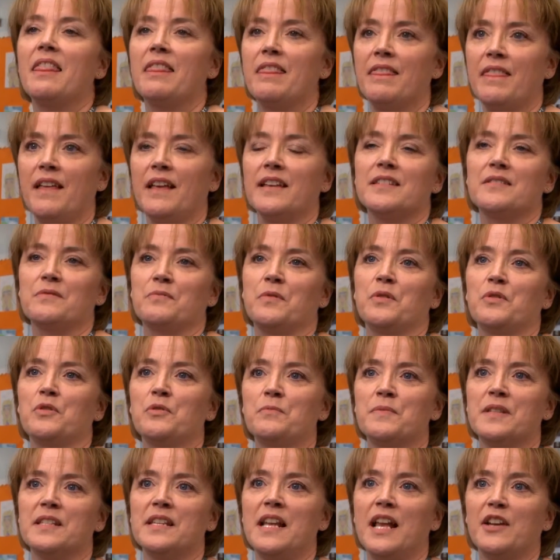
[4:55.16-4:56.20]
That's what
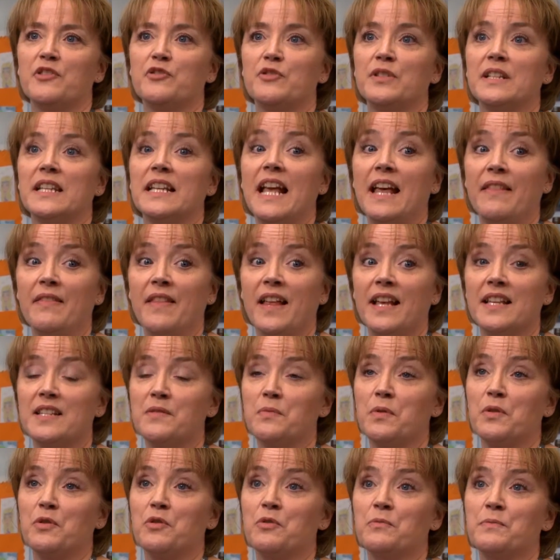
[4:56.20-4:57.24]
comes naturally, and
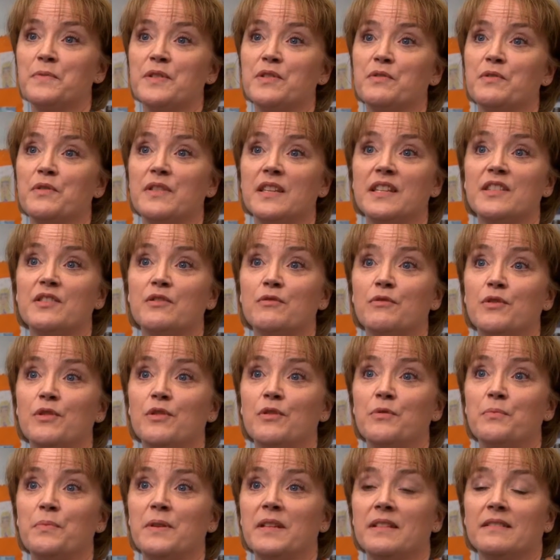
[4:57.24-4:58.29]
that's what comes through this
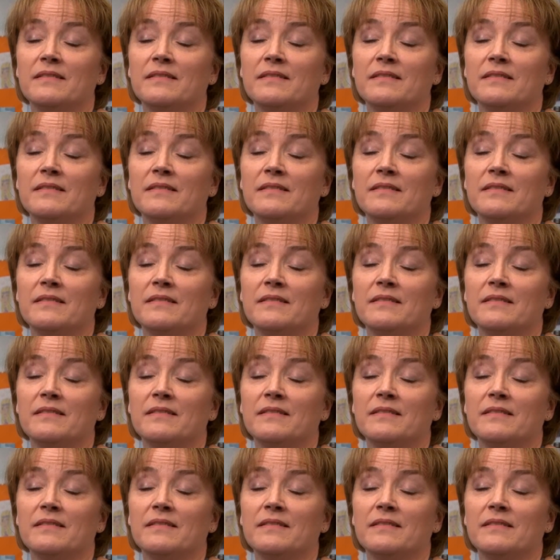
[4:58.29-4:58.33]
group.